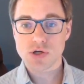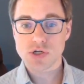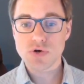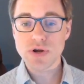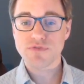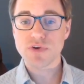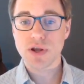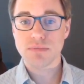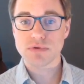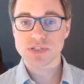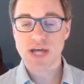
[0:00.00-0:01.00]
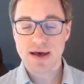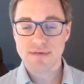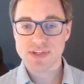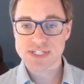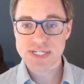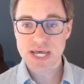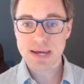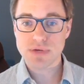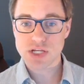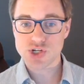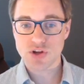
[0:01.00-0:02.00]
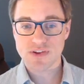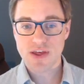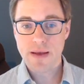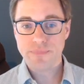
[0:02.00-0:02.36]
two different numbers have the same digits,